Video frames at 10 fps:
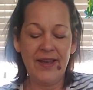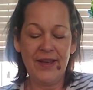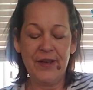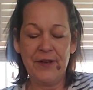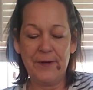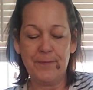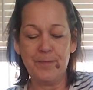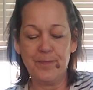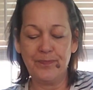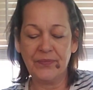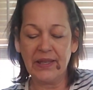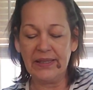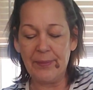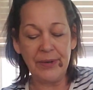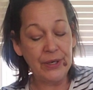Um,
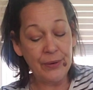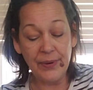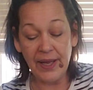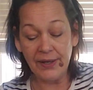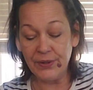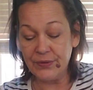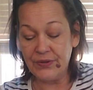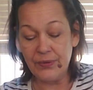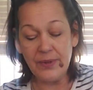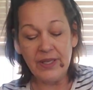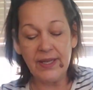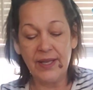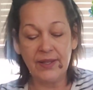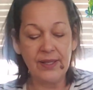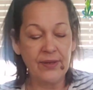let me know how you're doing
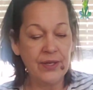out there.